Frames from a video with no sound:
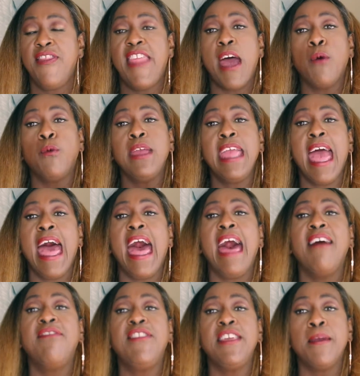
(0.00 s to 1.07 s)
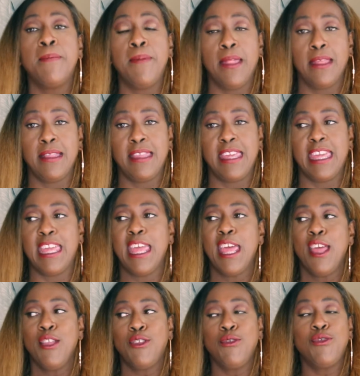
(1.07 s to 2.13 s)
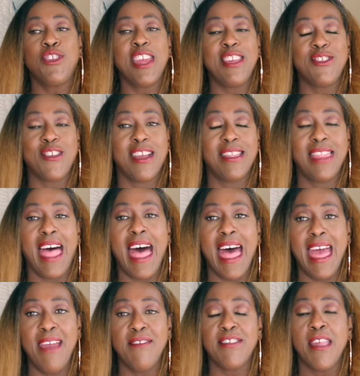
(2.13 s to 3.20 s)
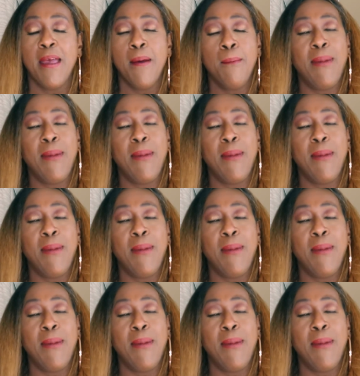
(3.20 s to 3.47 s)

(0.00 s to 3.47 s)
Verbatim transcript: that we have the ability to change our lives